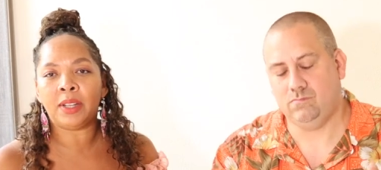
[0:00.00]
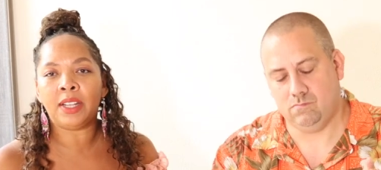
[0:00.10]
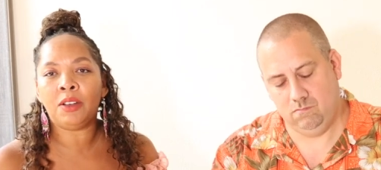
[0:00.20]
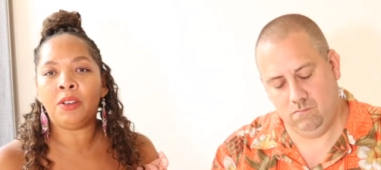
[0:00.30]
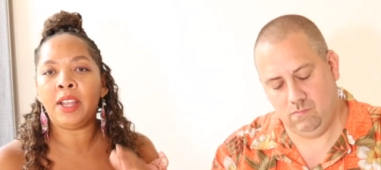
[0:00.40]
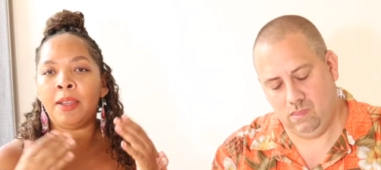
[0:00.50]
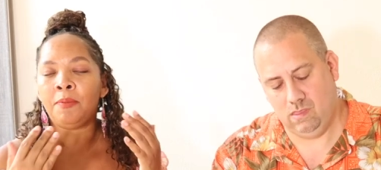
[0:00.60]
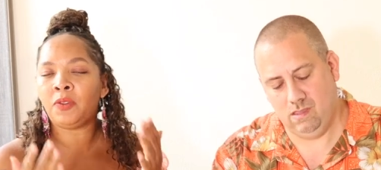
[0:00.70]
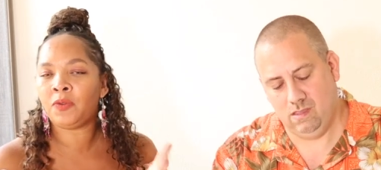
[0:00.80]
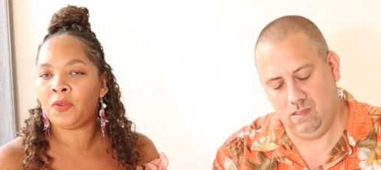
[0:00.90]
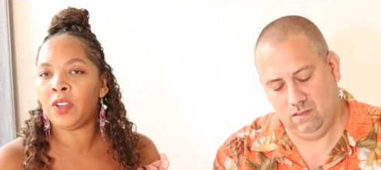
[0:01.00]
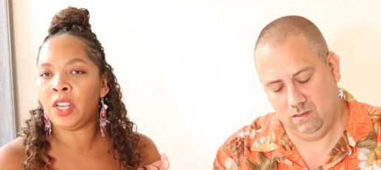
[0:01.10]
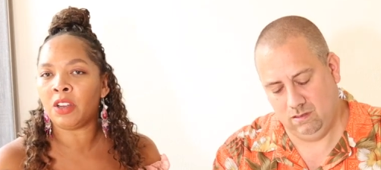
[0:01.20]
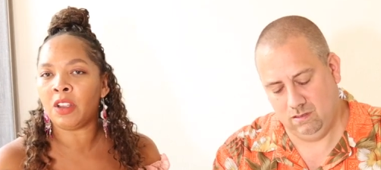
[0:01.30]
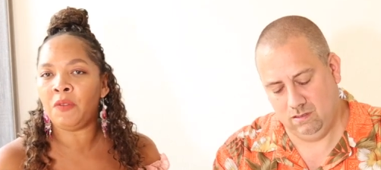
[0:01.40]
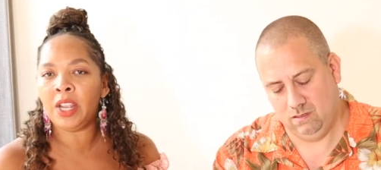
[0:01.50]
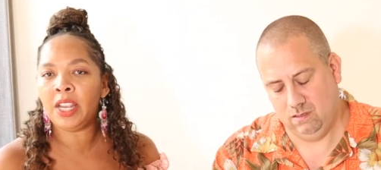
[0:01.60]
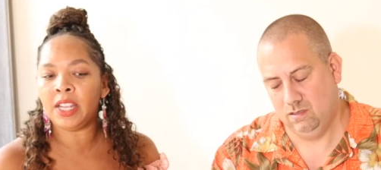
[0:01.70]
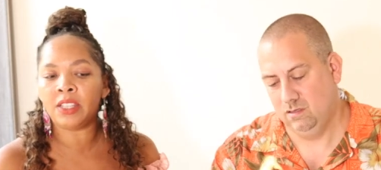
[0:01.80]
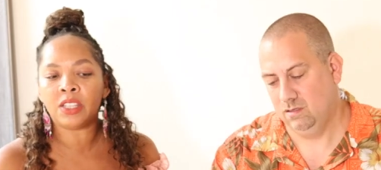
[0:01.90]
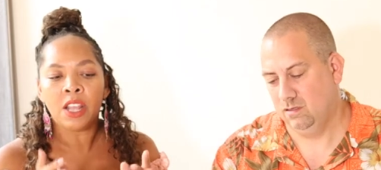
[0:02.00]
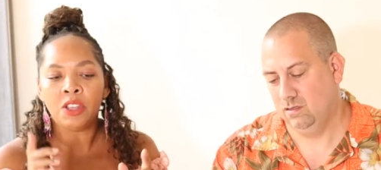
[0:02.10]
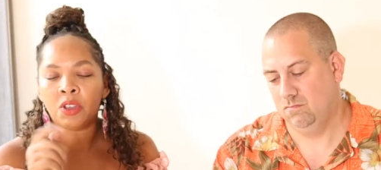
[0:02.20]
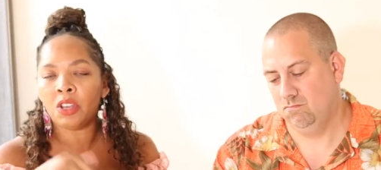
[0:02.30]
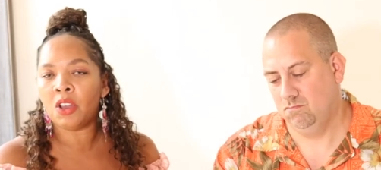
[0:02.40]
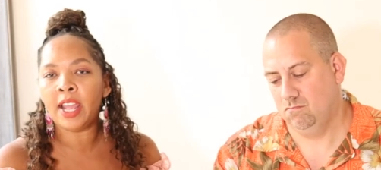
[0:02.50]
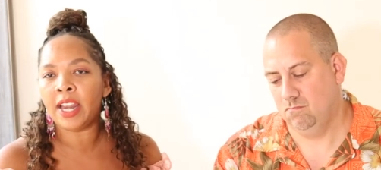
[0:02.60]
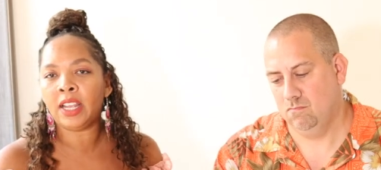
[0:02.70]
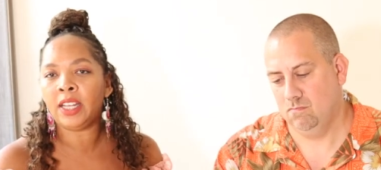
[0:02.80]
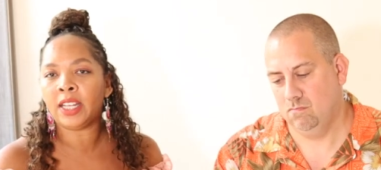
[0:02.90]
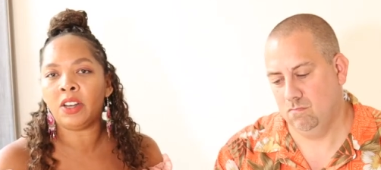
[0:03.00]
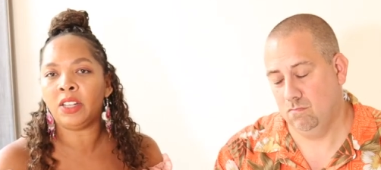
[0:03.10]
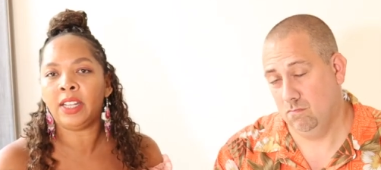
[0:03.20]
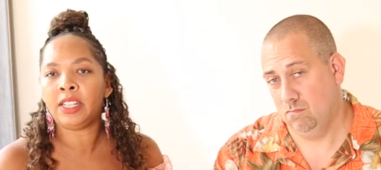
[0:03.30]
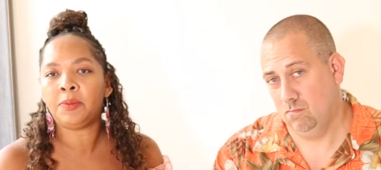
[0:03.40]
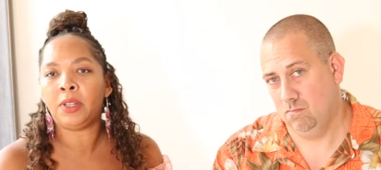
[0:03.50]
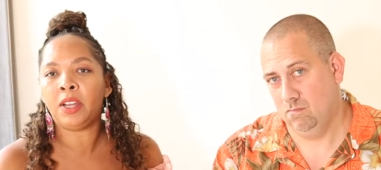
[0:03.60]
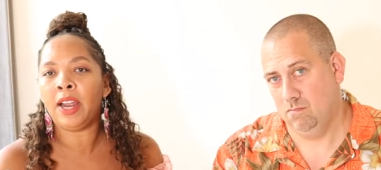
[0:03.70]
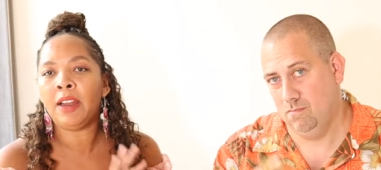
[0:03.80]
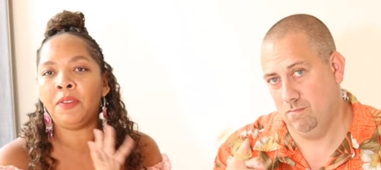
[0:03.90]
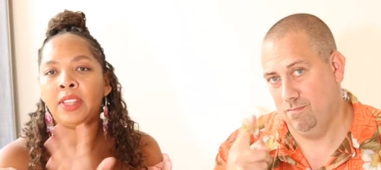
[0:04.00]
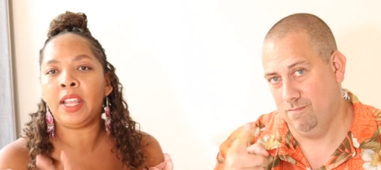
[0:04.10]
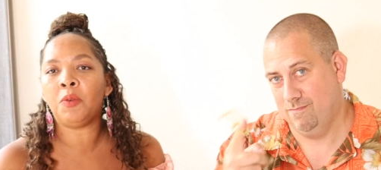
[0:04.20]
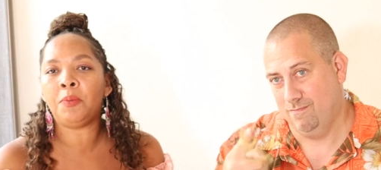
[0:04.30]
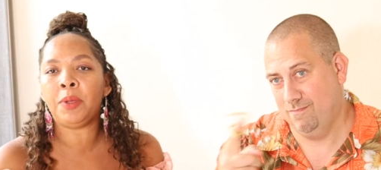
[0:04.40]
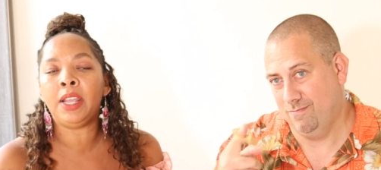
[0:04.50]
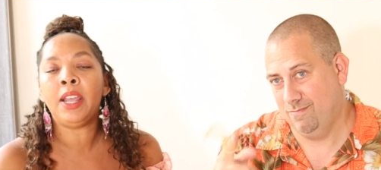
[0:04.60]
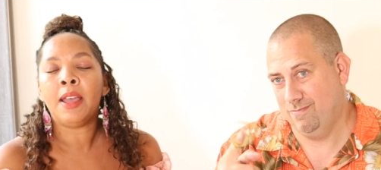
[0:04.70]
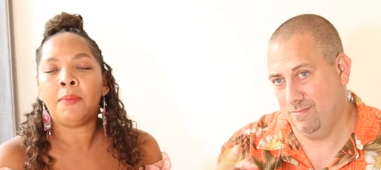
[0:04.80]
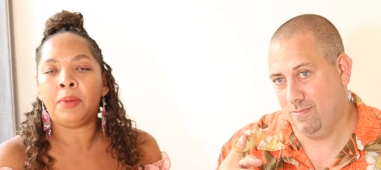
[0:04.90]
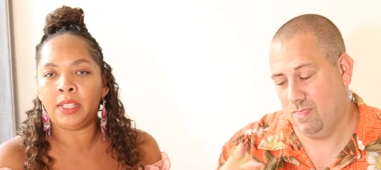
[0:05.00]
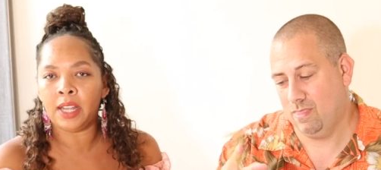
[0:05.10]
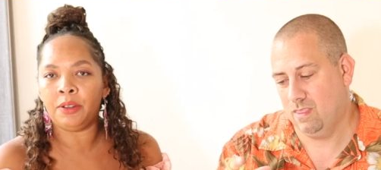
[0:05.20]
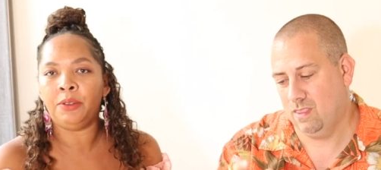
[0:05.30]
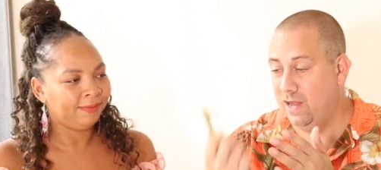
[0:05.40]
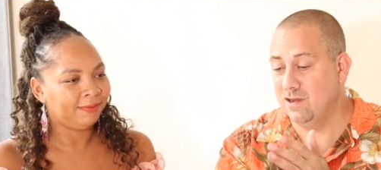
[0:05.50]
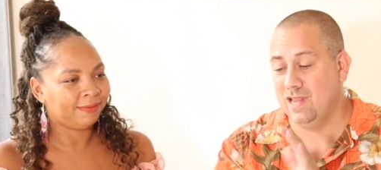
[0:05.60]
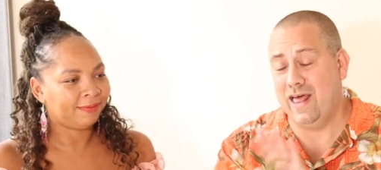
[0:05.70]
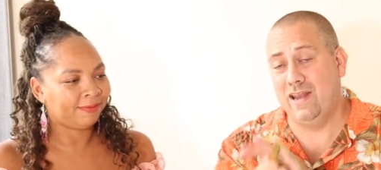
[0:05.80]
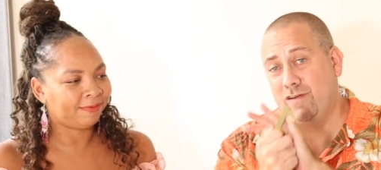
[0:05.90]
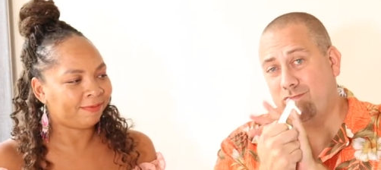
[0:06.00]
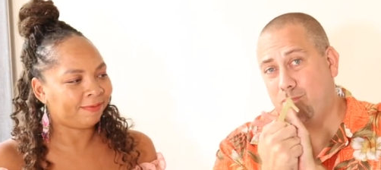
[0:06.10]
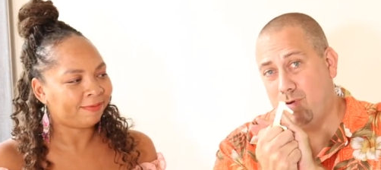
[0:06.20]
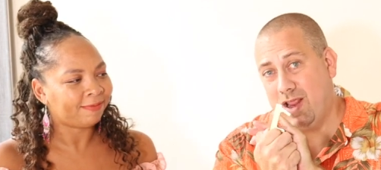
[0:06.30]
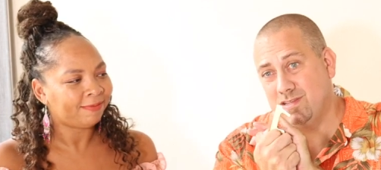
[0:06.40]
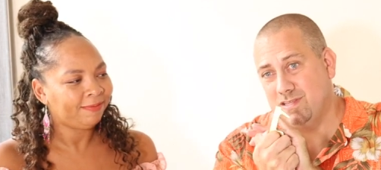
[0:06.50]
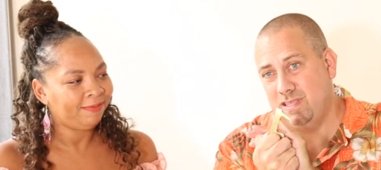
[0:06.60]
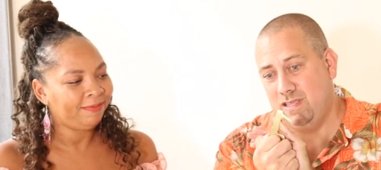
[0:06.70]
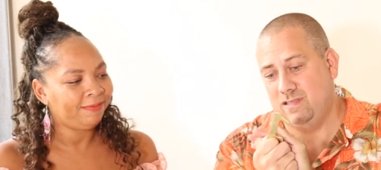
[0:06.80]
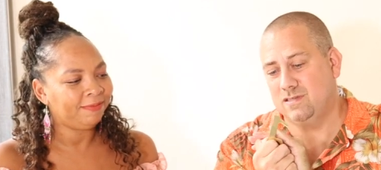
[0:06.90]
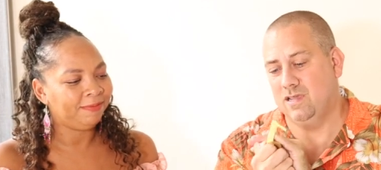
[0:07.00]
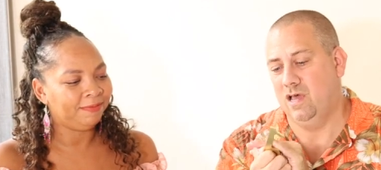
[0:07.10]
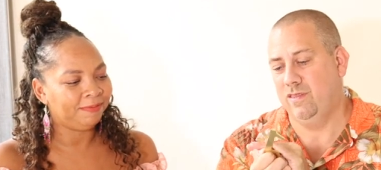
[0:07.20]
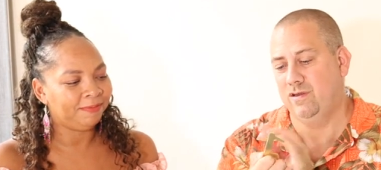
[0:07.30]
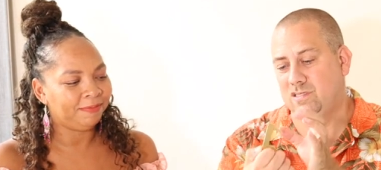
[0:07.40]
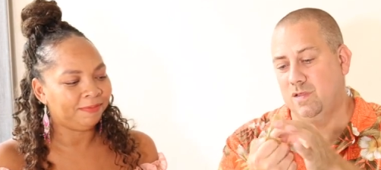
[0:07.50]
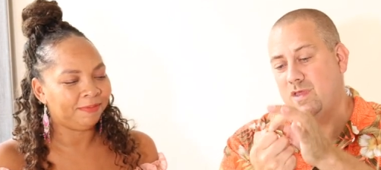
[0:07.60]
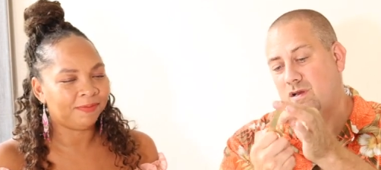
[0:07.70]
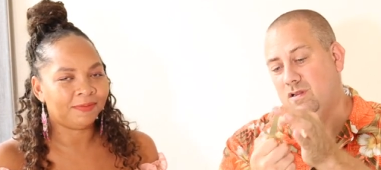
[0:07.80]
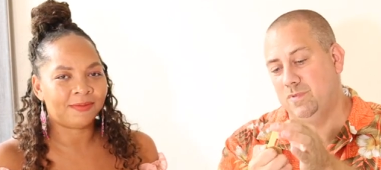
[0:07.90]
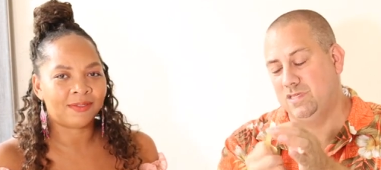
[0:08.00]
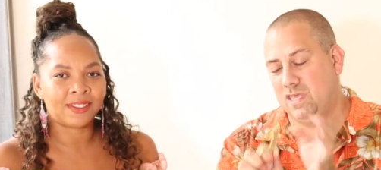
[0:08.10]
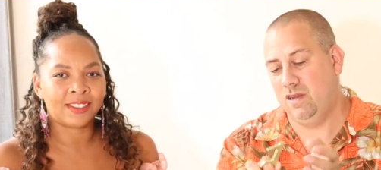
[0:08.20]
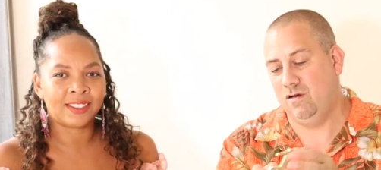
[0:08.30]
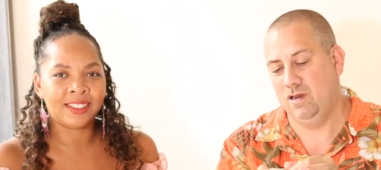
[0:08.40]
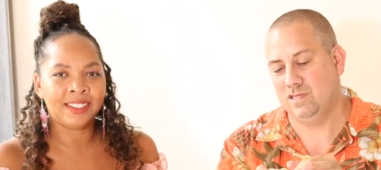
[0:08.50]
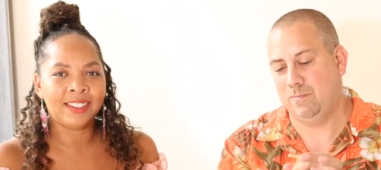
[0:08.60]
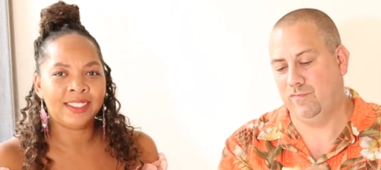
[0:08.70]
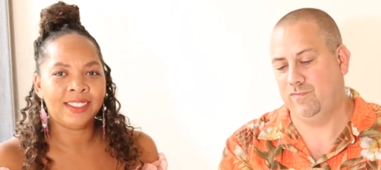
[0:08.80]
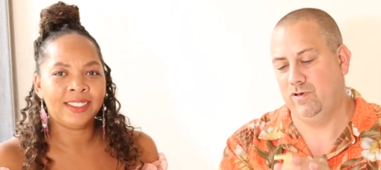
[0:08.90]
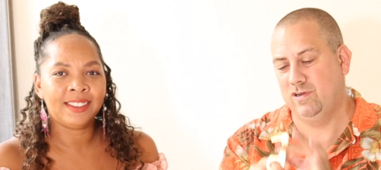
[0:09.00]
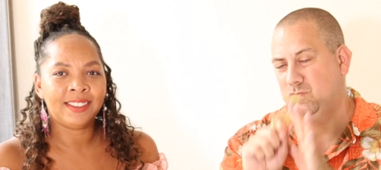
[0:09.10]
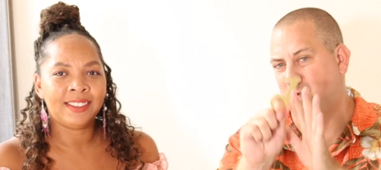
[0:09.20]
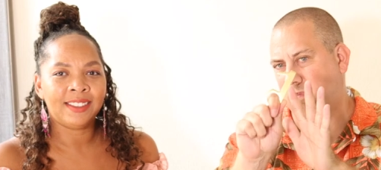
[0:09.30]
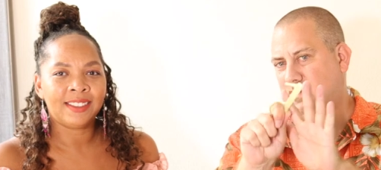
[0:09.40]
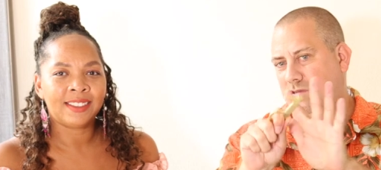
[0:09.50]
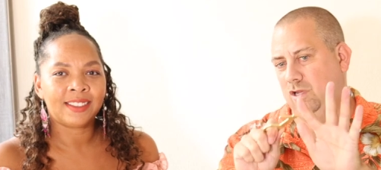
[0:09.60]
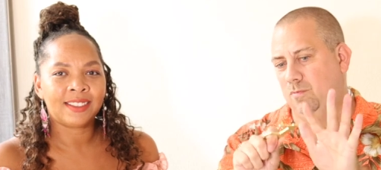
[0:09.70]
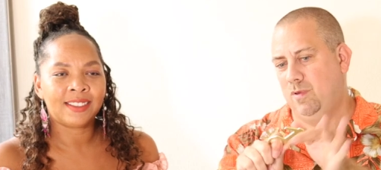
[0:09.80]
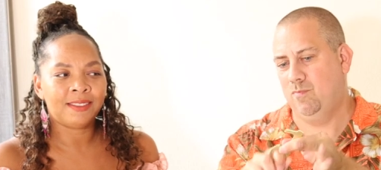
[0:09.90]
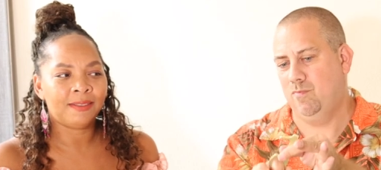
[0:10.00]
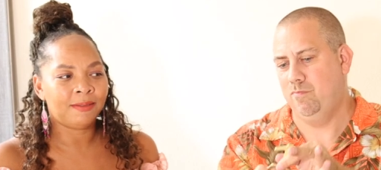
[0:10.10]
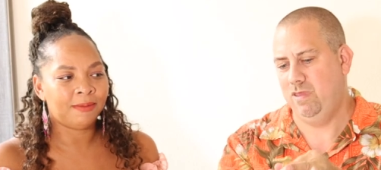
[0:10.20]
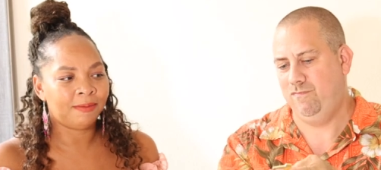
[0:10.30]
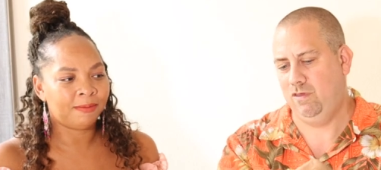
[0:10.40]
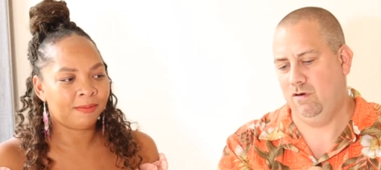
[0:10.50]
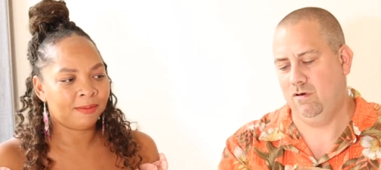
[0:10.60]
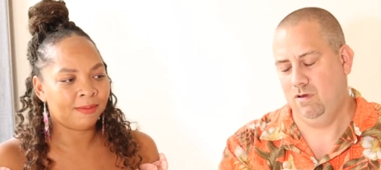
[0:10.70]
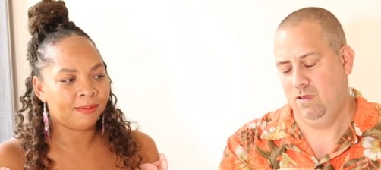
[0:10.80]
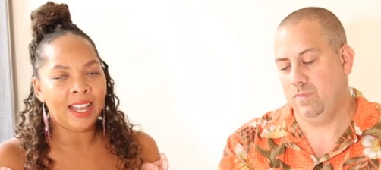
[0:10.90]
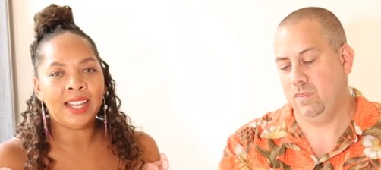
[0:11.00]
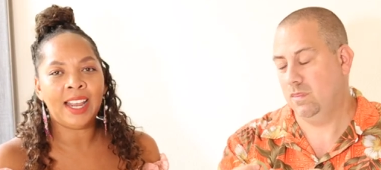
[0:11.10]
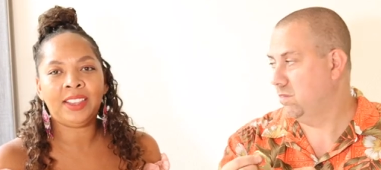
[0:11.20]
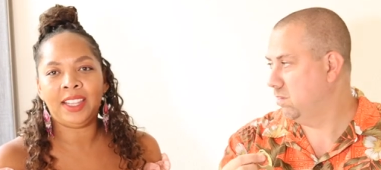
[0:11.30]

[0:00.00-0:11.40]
Speaker 1: below, and for your convenience, you can go ahead and click on the links below. Everything will be below.
Speaker 2: And there's a lot of different brands of these. There's some that are a little bit skinnier than this. I prefer this one because it's a little bit beefier.
Speaker 1: I like